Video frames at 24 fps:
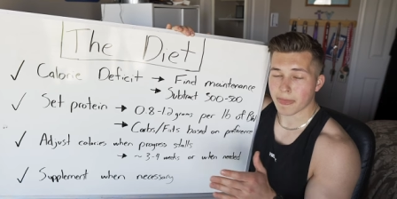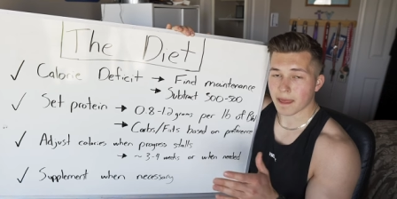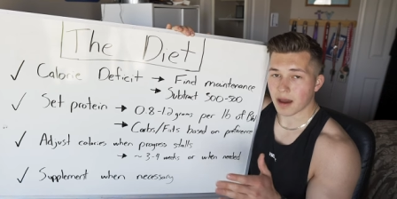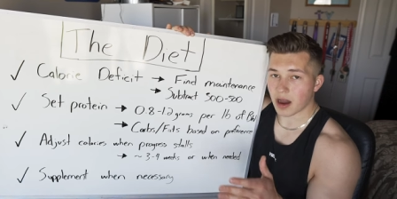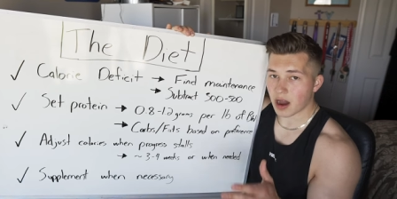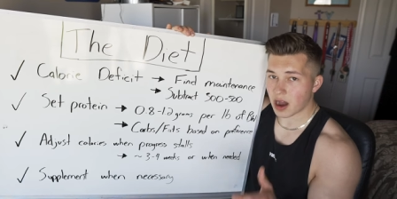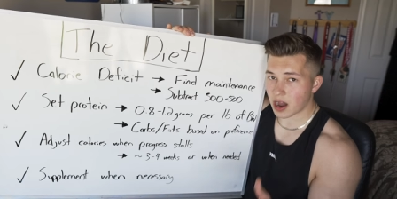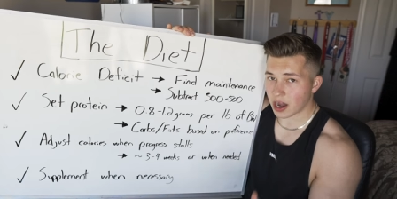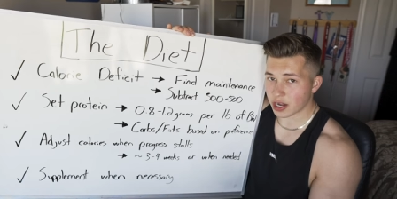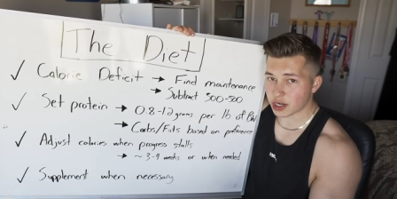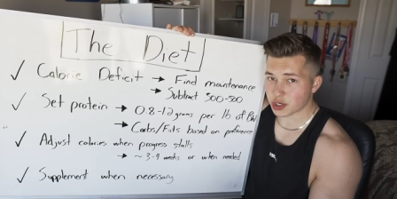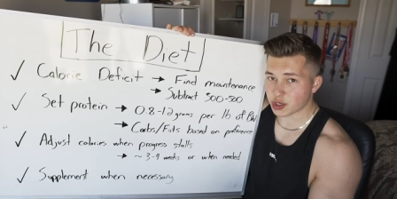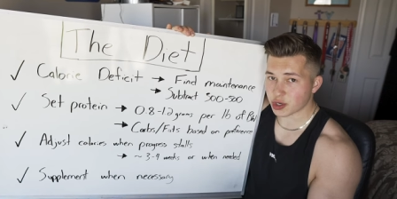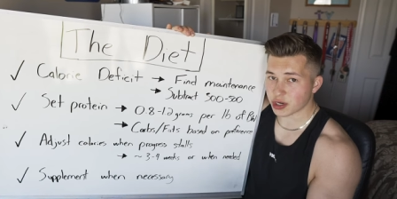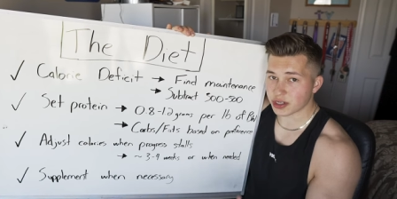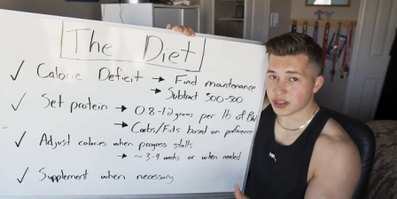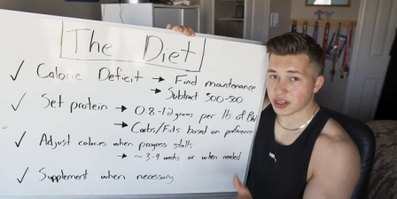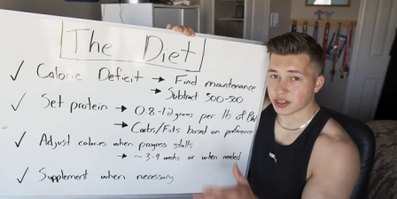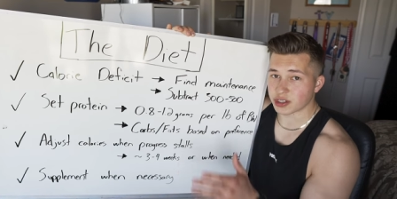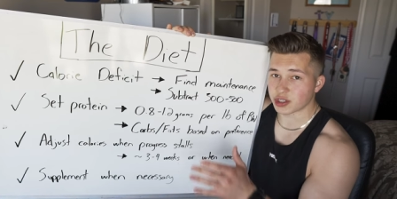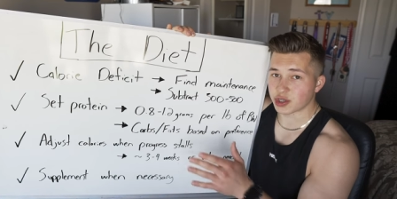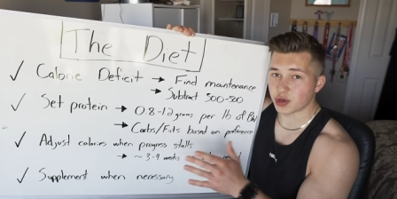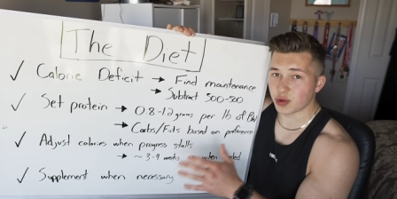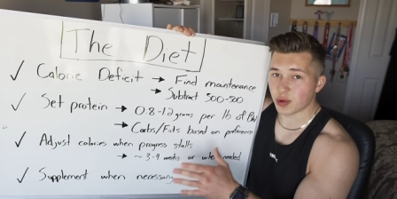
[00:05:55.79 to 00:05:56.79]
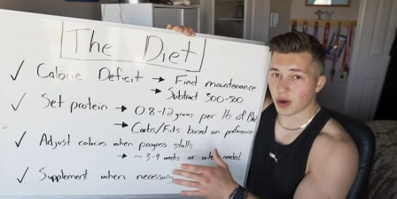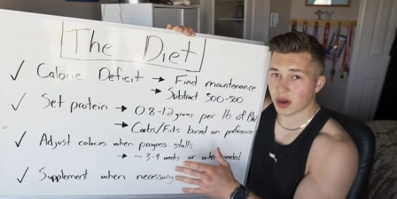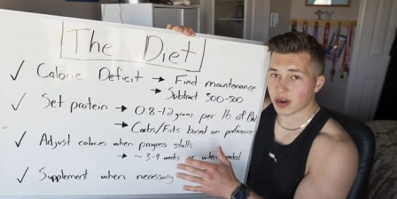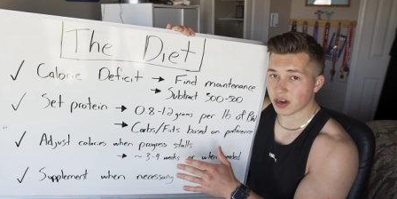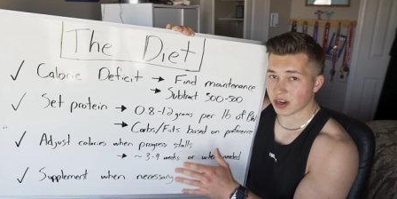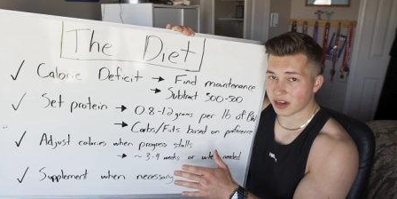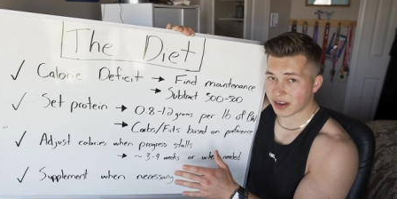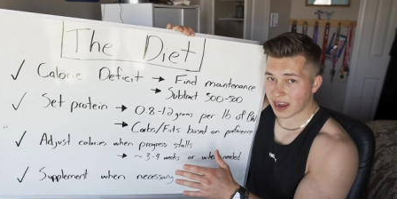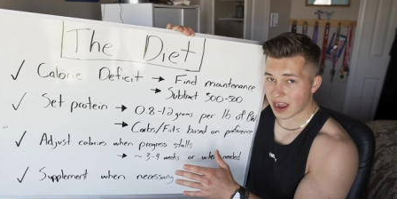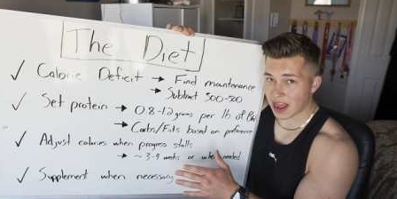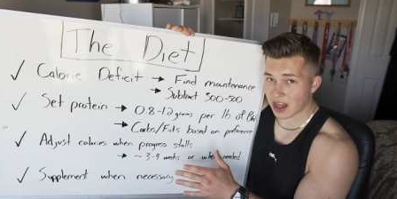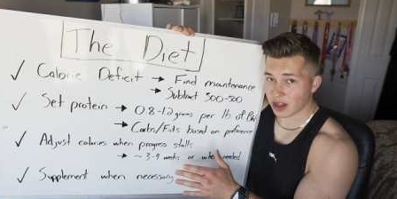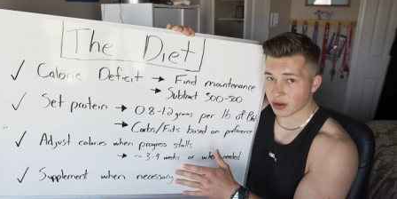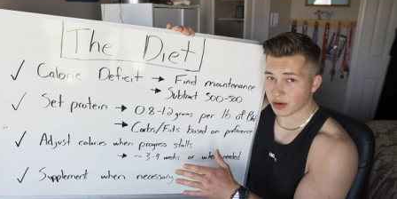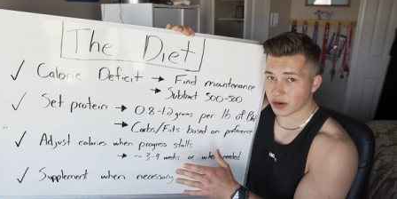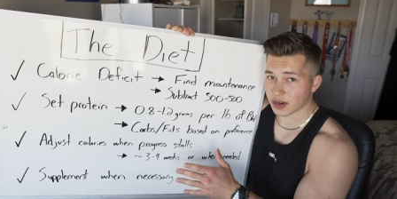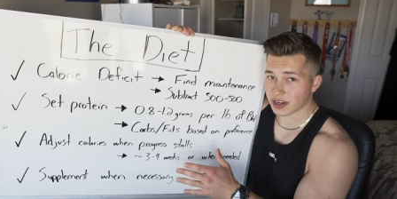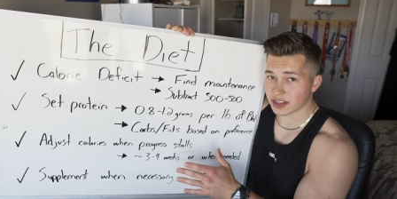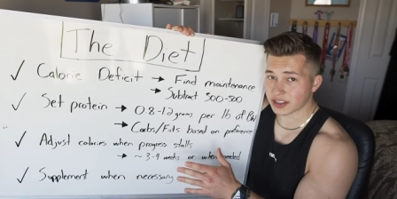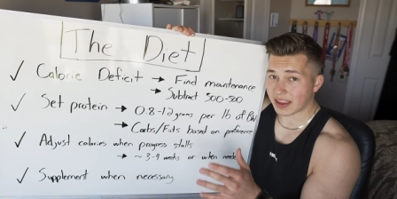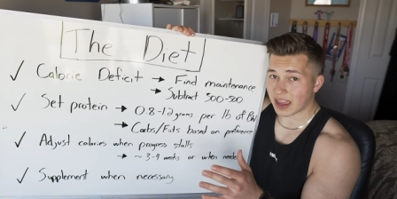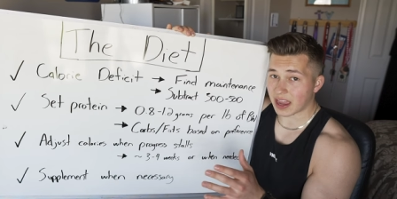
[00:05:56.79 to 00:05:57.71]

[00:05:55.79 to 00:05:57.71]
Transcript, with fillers: 100 to 200 calories.